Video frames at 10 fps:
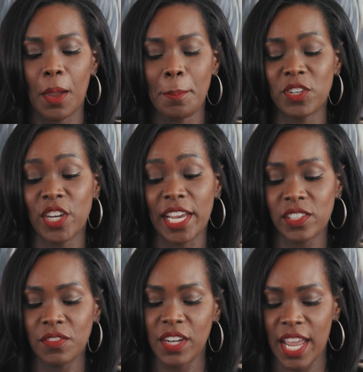Miss
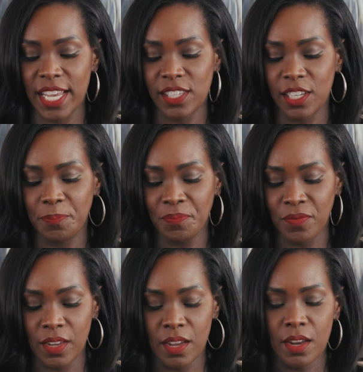Jackson, if you're nasty.
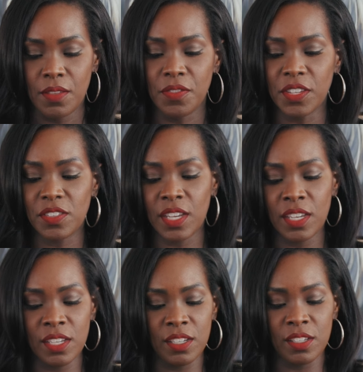This
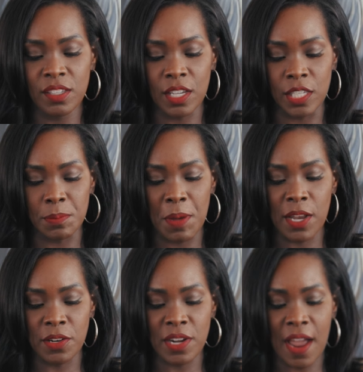is a
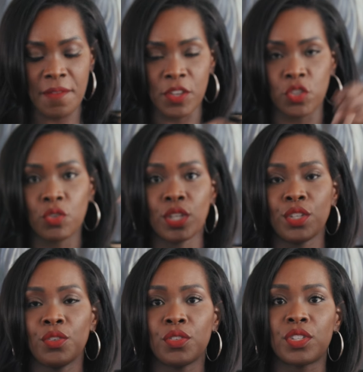smaller knife that you can
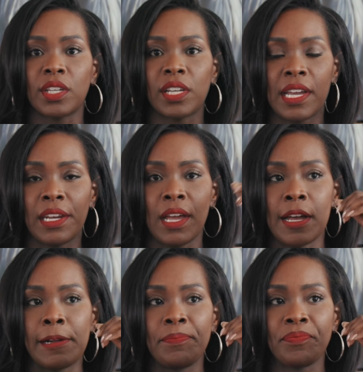use to cut
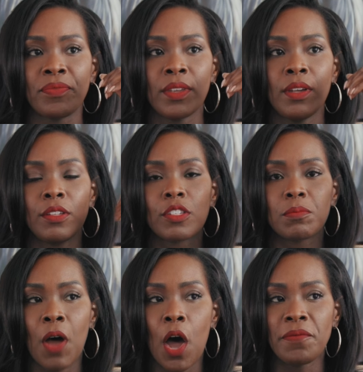
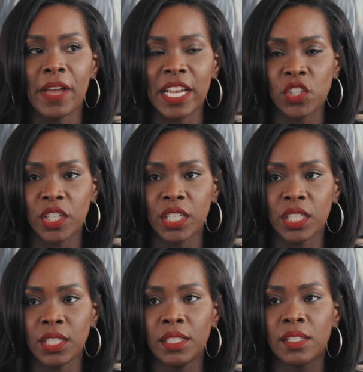small
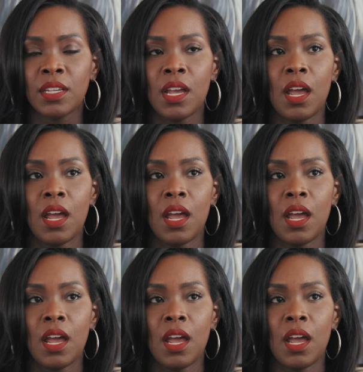veggies,